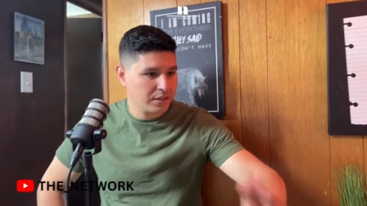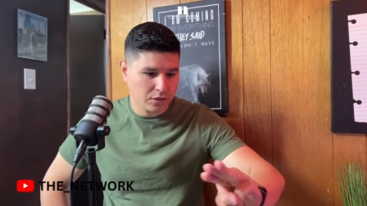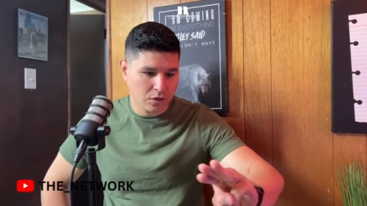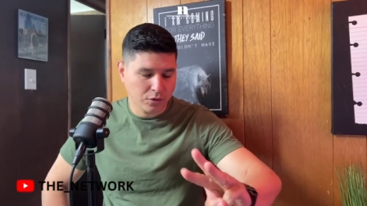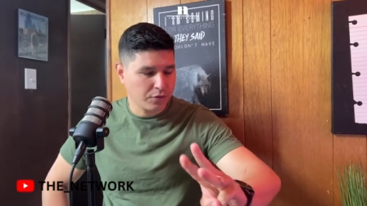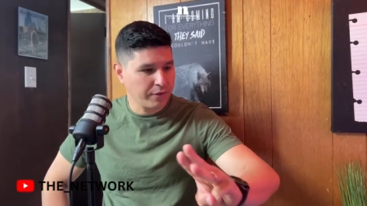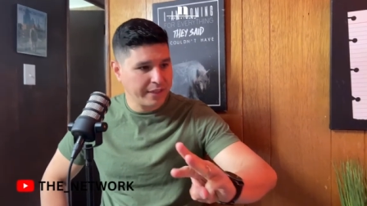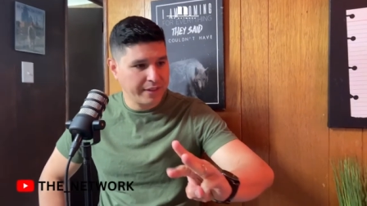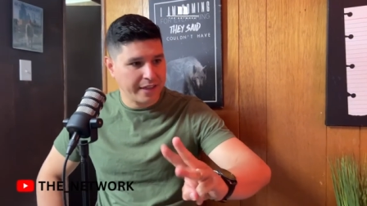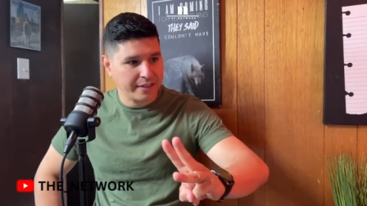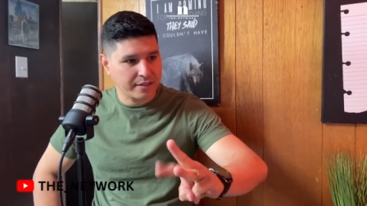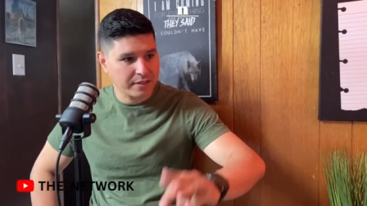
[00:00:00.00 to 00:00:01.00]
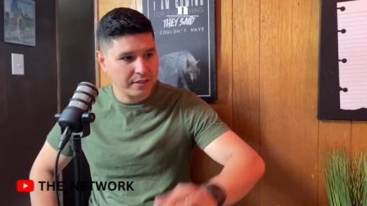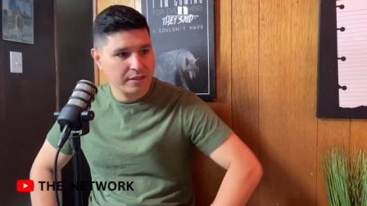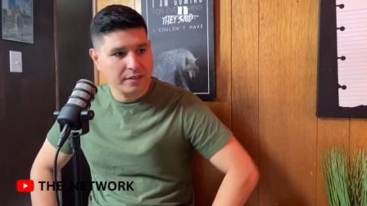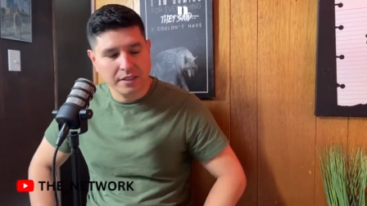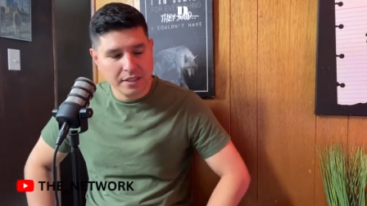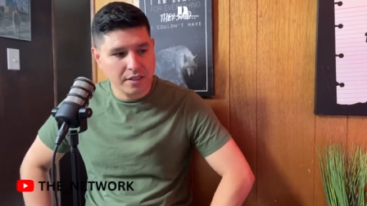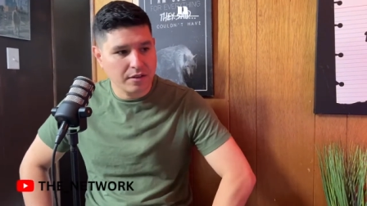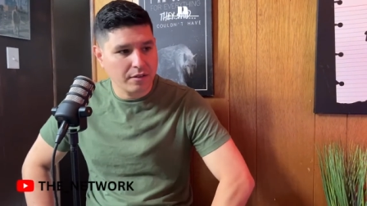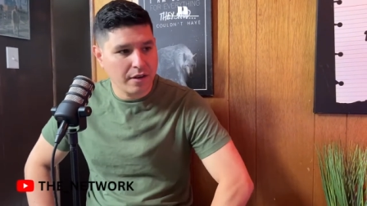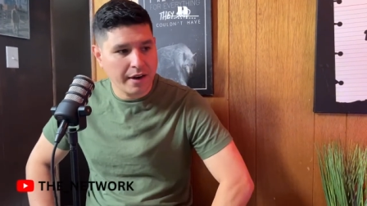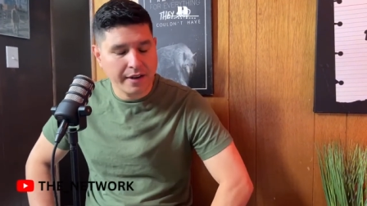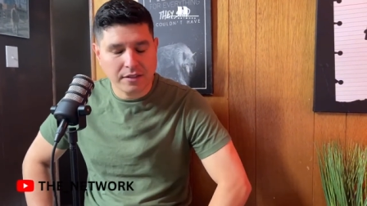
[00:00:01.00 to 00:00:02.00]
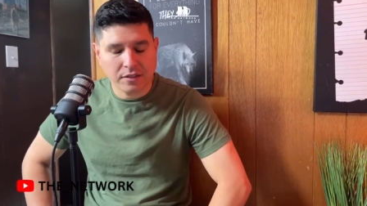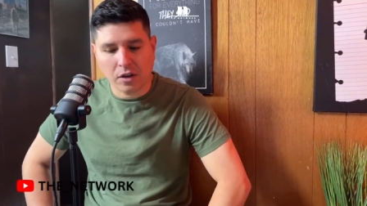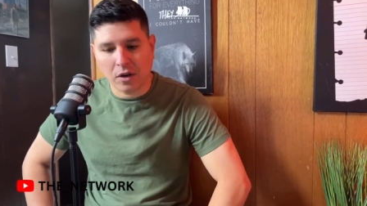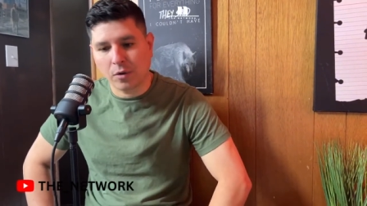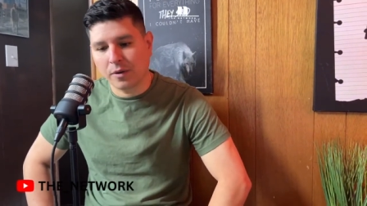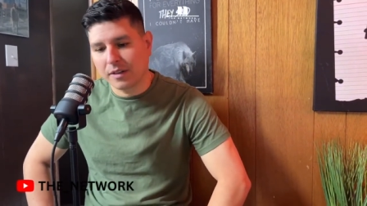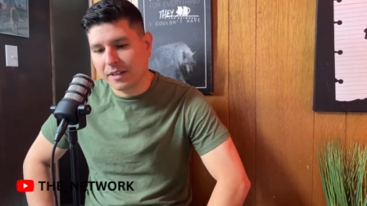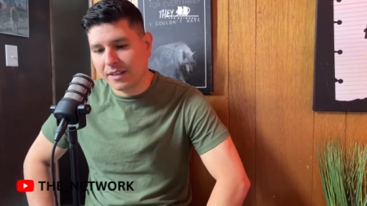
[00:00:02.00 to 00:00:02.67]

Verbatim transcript: Those three things, right? So,